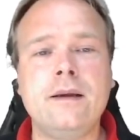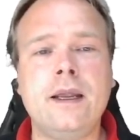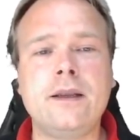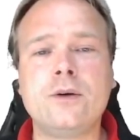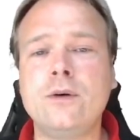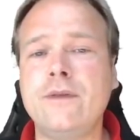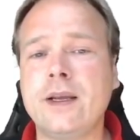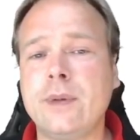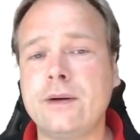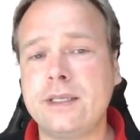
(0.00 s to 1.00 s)
And the cool thing
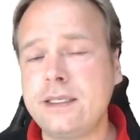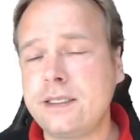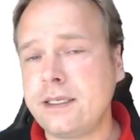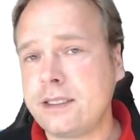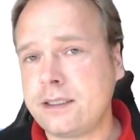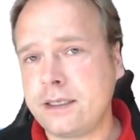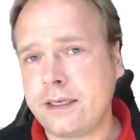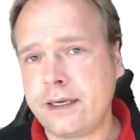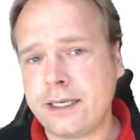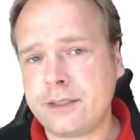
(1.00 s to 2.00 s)
about this is,
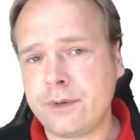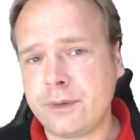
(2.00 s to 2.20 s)
as we